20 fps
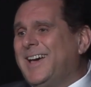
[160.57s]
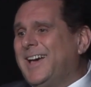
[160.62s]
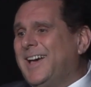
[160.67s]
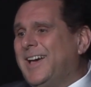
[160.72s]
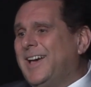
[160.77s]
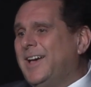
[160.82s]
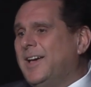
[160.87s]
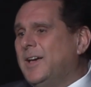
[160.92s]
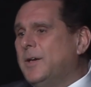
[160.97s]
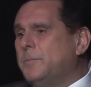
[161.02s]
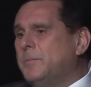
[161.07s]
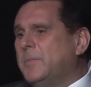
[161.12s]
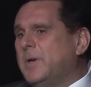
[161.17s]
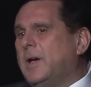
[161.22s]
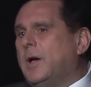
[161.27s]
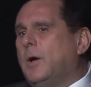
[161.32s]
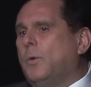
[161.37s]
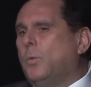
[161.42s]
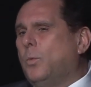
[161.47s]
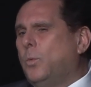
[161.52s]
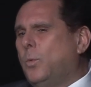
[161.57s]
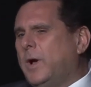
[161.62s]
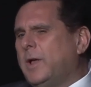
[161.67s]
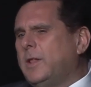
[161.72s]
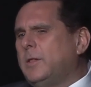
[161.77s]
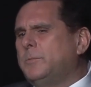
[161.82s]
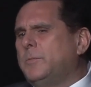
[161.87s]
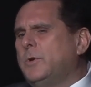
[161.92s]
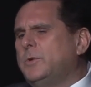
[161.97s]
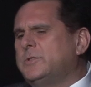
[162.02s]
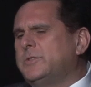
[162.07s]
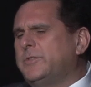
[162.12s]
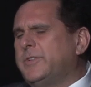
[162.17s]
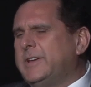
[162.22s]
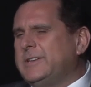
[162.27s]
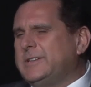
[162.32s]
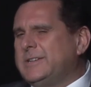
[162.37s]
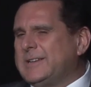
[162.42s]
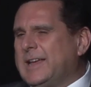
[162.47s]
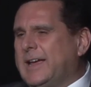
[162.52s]
a
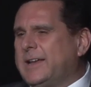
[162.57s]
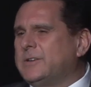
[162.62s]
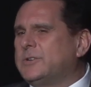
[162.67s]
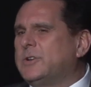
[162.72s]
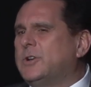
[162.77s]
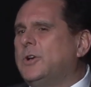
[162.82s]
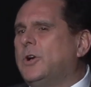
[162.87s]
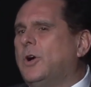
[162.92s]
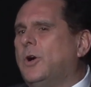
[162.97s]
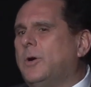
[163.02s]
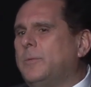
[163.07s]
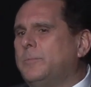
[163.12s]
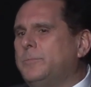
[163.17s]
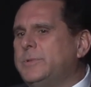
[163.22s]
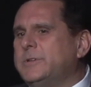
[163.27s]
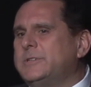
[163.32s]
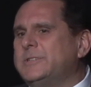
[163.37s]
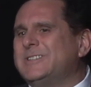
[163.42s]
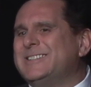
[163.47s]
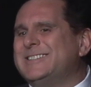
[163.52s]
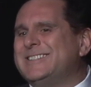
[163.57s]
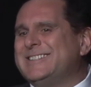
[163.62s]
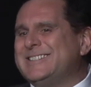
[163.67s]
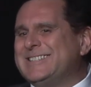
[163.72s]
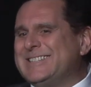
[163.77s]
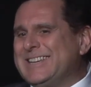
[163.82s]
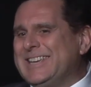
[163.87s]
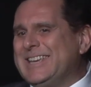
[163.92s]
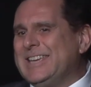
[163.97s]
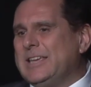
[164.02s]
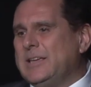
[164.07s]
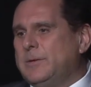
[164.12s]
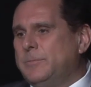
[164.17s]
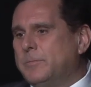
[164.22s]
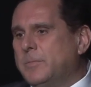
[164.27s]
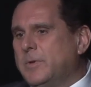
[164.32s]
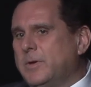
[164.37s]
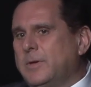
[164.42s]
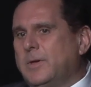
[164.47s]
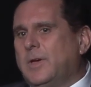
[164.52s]
well-motivated and competent team